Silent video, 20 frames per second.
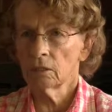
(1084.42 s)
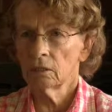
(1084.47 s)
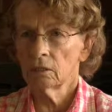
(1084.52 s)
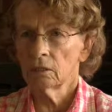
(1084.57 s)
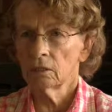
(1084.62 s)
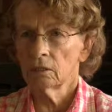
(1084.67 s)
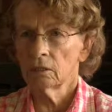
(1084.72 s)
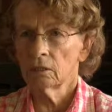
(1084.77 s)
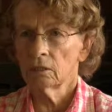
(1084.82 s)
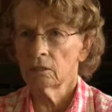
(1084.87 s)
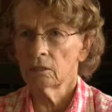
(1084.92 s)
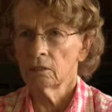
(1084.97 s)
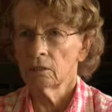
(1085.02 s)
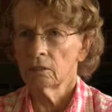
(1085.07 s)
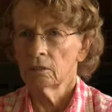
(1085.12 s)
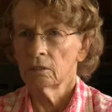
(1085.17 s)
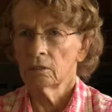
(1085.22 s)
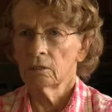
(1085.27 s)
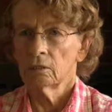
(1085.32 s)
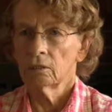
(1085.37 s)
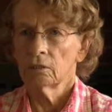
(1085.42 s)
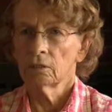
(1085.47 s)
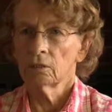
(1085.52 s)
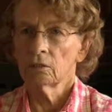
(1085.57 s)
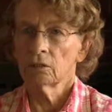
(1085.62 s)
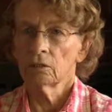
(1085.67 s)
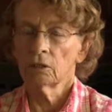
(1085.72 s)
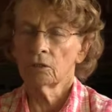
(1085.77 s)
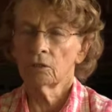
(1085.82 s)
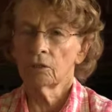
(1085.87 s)
Really? So and
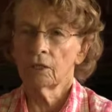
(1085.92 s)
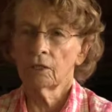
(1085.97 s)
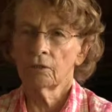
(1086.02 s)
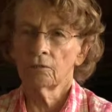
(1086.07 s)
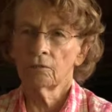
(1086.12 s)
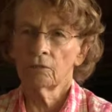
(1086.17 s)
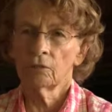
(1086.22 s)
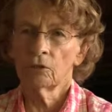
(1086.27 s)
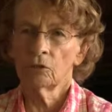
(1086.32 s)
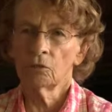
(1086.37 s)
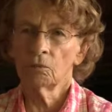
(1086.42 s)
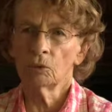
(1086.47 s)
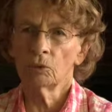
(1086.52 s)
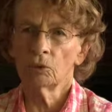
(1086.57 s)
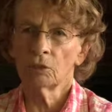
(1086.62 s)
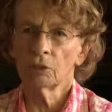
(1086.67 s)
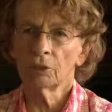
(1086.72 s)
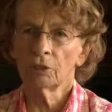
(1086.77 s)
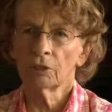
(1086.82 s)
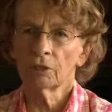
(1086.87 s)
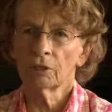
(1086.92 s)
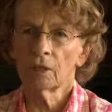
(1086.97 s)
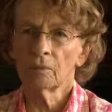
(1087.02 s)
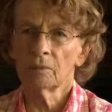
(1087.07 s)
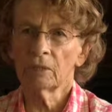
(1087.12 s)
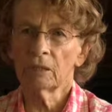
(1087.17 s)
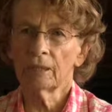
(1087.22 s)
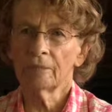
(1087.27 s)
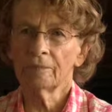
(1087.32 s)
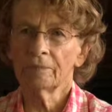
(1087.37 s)
it's going to have two more coming
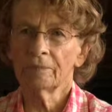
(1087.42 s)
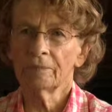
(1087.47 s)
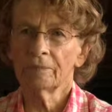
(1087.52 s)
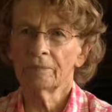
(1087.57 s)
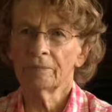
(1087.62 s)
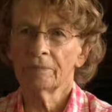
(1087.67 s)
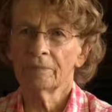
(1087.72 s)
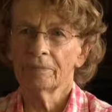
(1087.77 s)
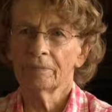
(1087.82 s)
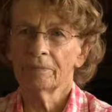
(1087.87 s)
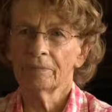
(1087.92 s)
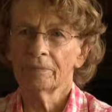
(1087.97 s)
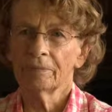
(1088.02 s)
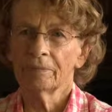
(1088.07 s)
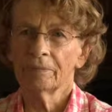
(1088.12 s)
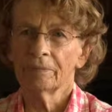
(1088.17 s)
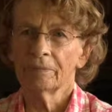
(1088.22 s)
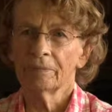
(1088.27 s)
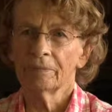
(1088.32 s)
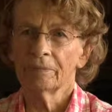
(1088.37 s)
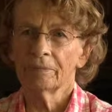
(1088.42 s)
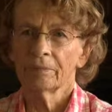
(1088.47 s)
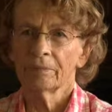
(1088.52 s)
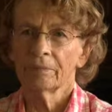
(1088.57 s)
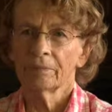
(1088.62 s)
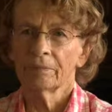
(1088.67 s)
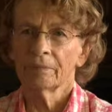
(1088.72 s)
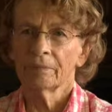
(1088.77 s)
Franklin up. And Jessica are having one in